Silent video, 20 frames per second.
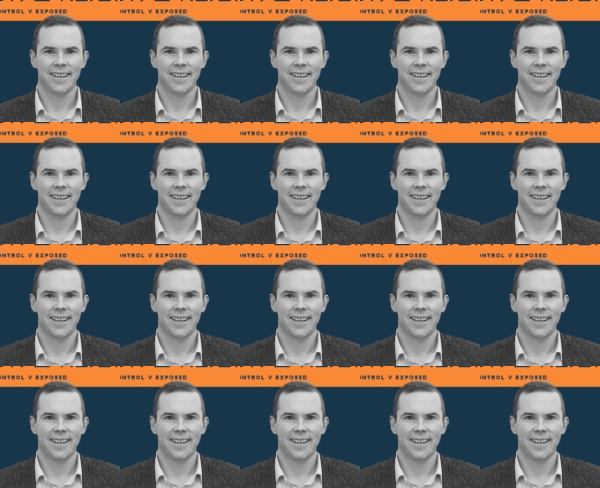
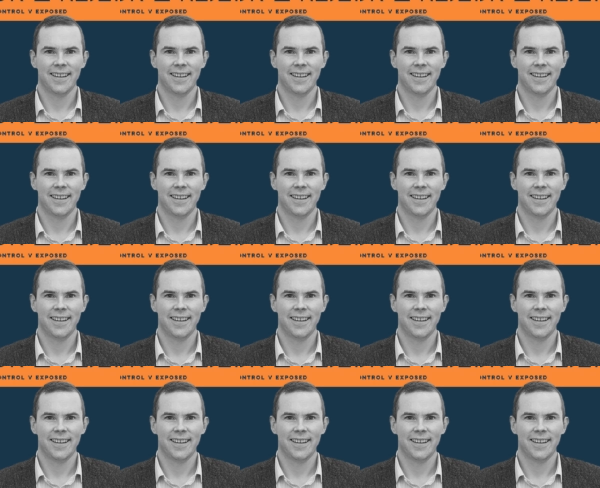
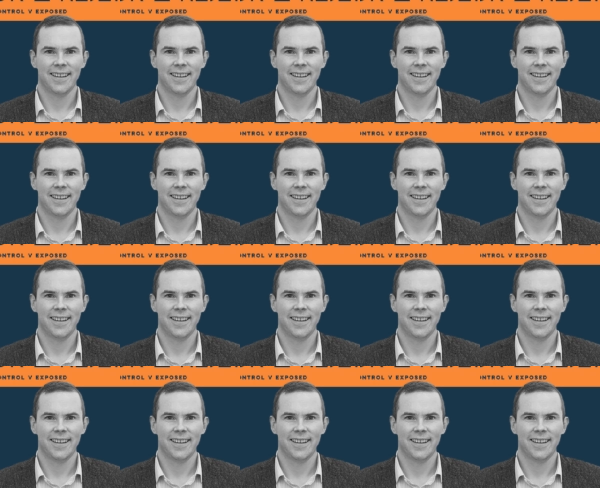
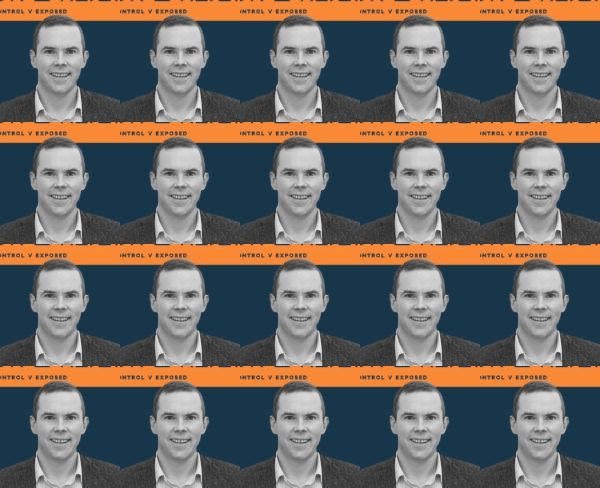
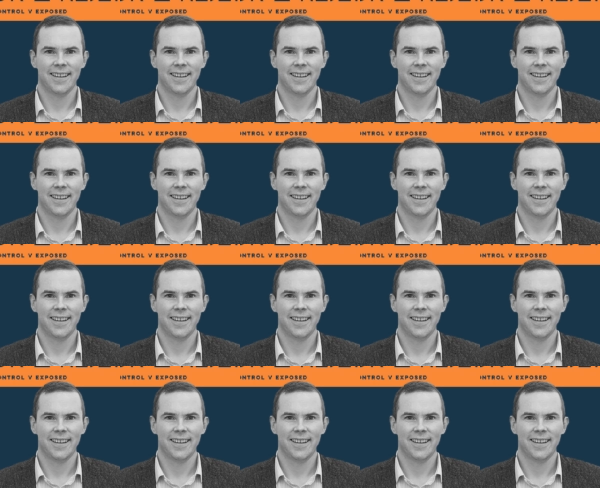
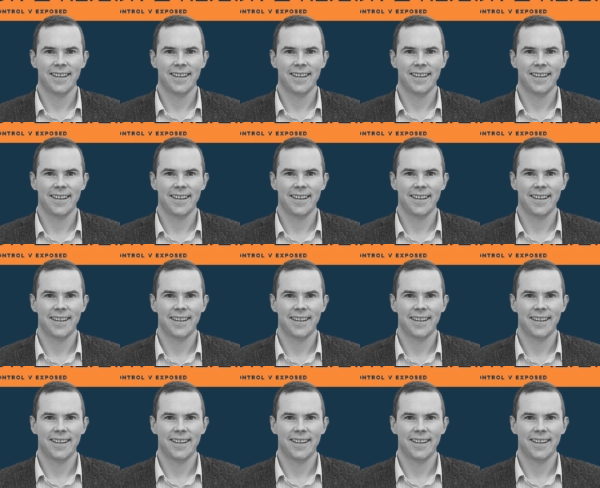
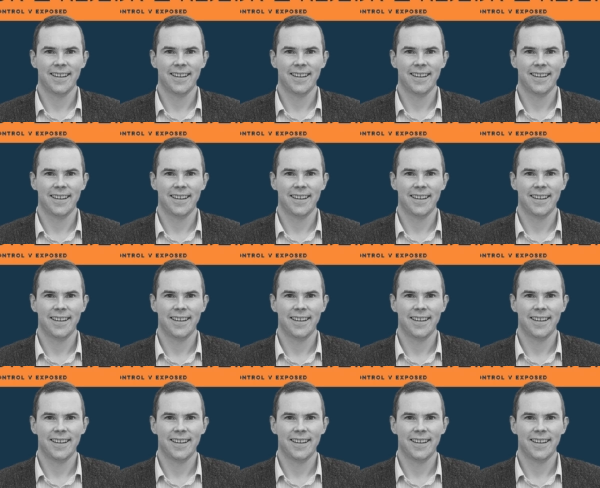
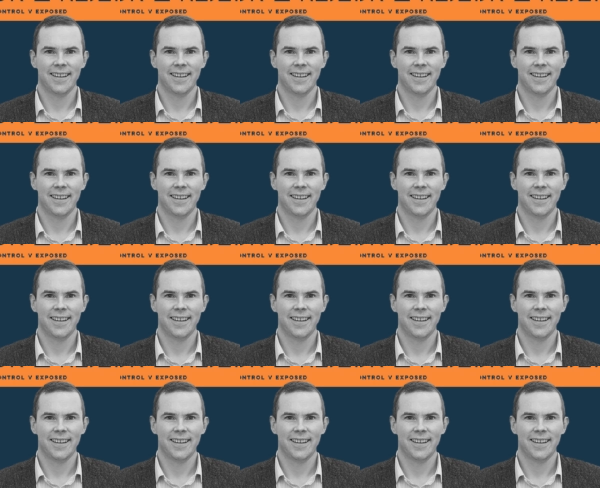This is a still picture; no speech is visible.